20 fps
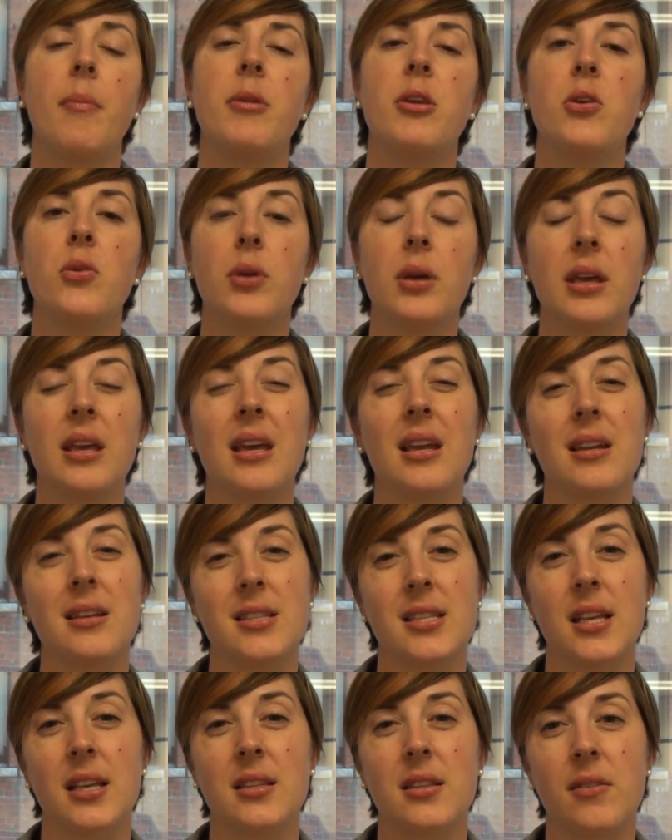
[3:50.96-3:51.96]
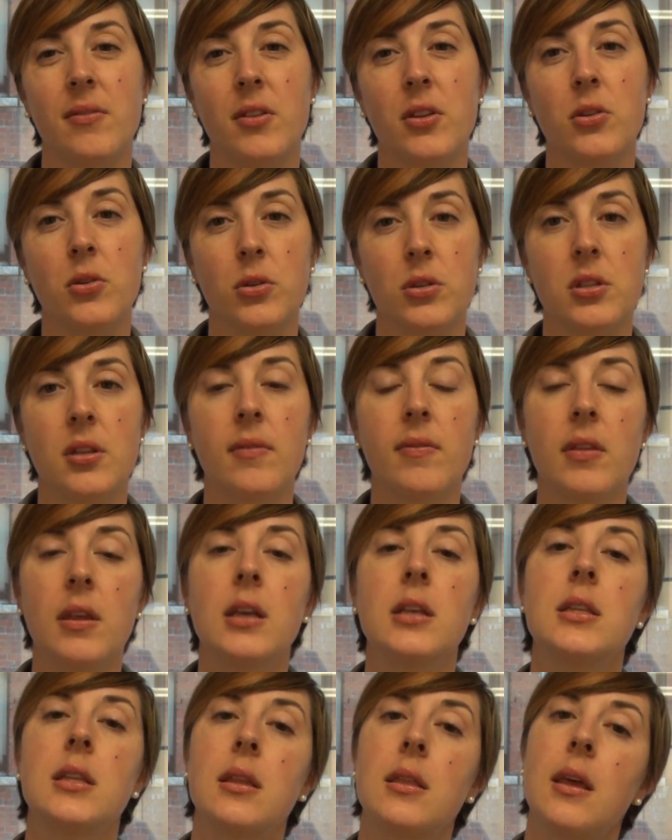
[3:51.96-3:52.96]
You can get a sense of the sorts of
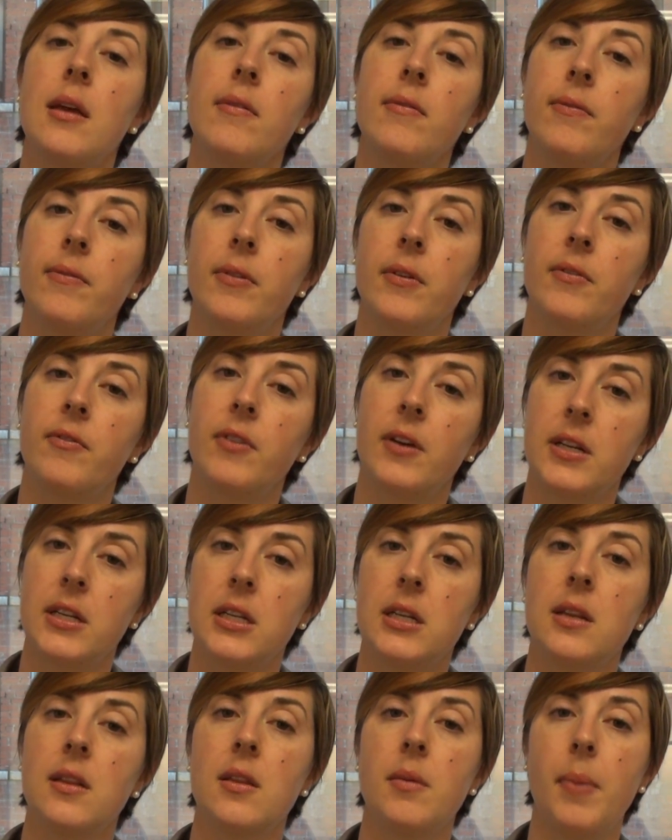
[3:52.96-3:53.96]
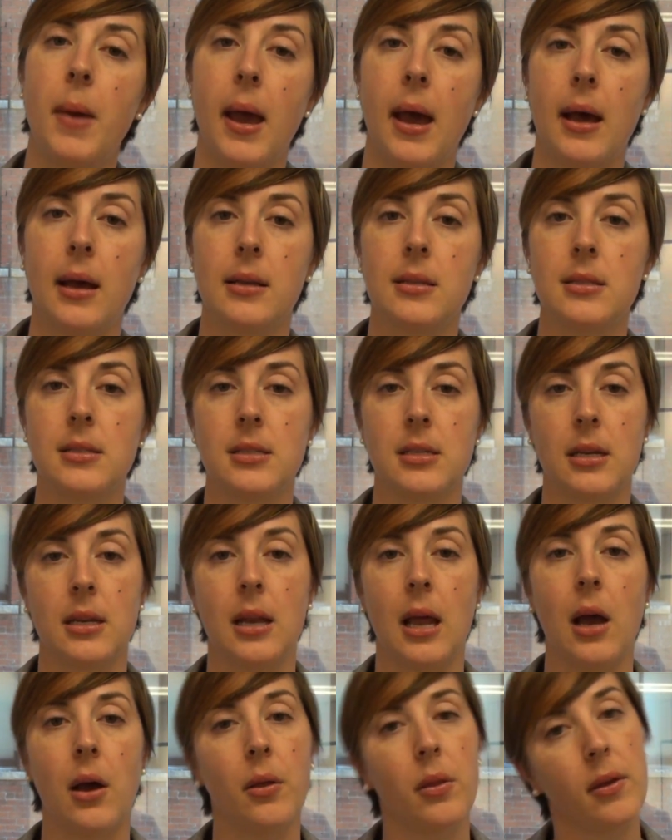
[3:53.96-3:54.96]
things that they've funded in the past
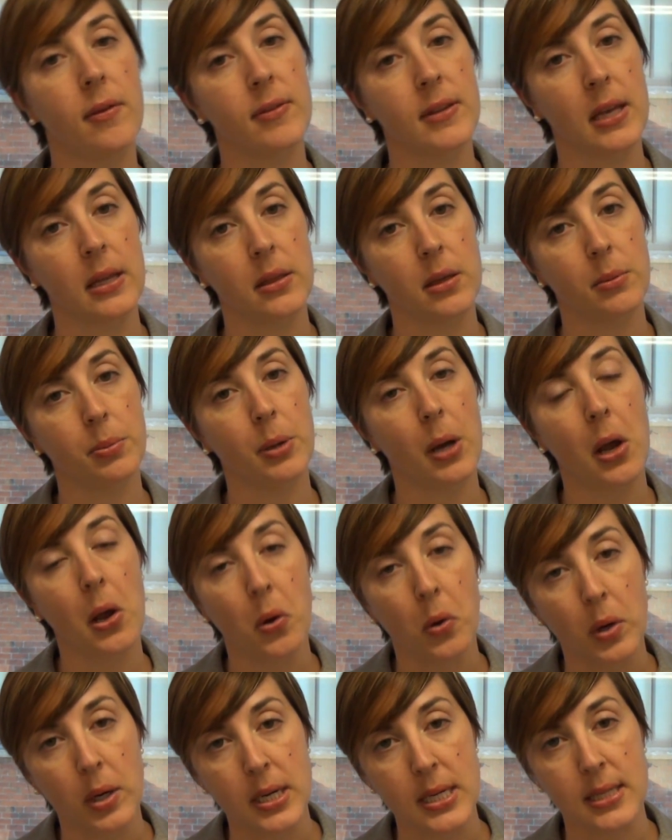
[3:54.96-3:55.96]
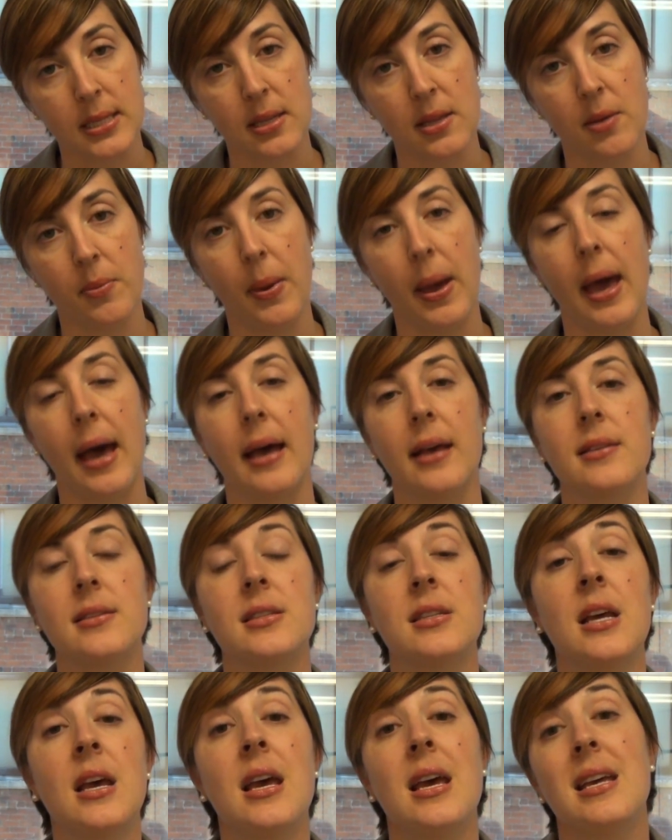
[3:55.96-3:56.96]
and how they've set their priorities in the
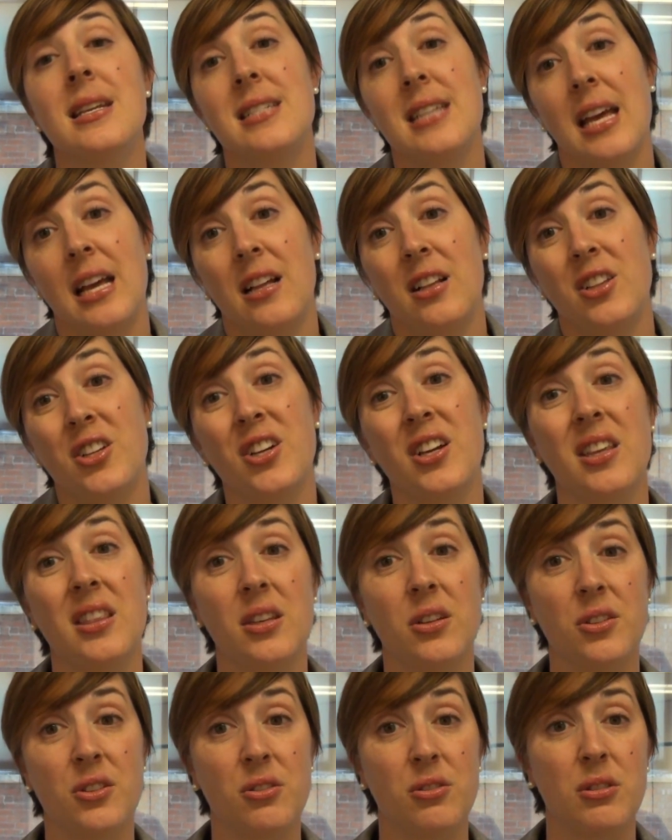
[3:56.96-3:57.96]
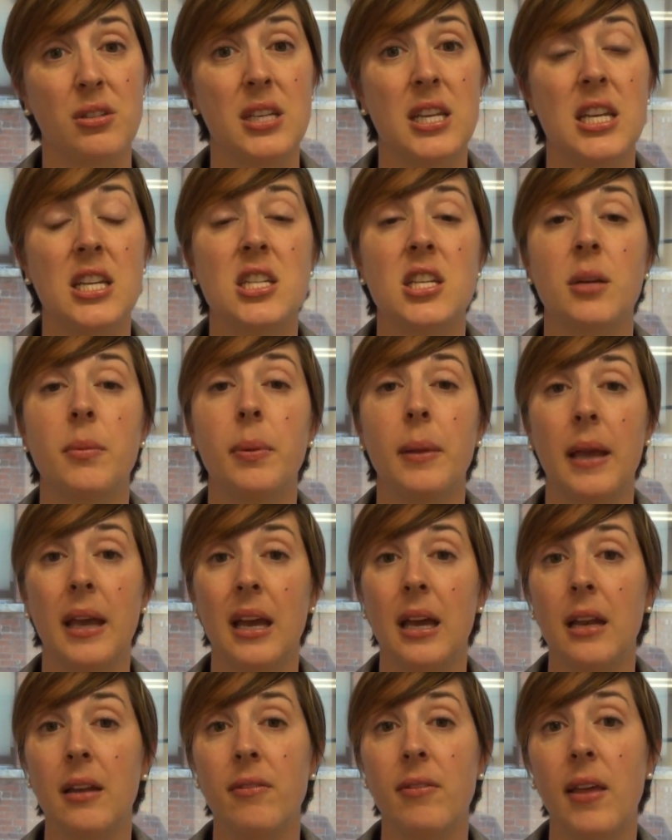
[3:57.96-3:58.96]
past. Take a look at their strategic
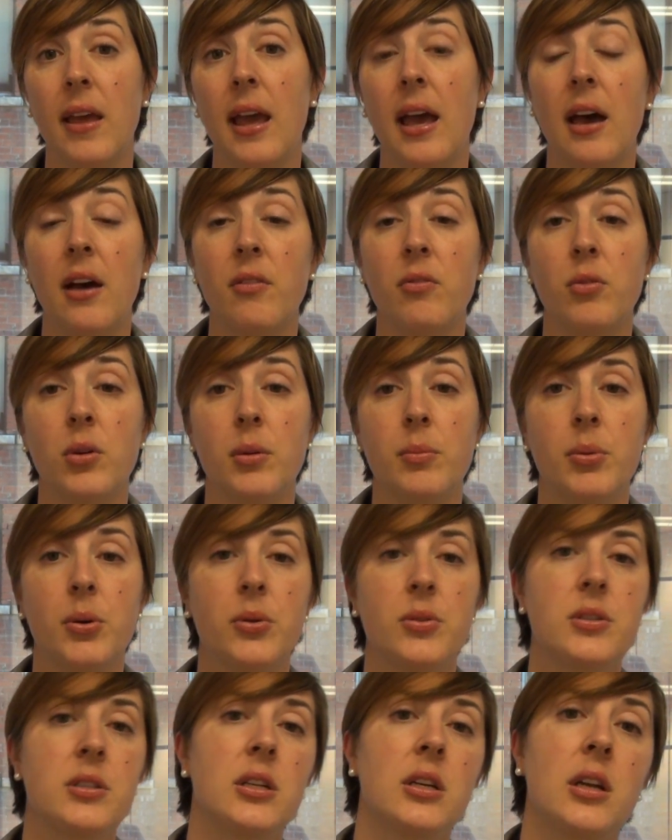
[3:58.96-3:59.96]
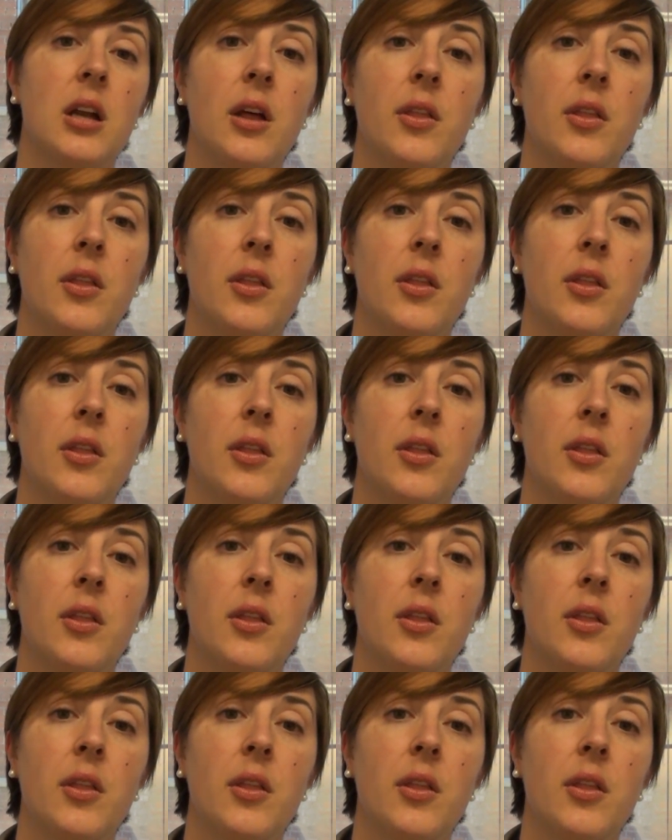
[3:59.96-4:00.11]
plan if they have one posted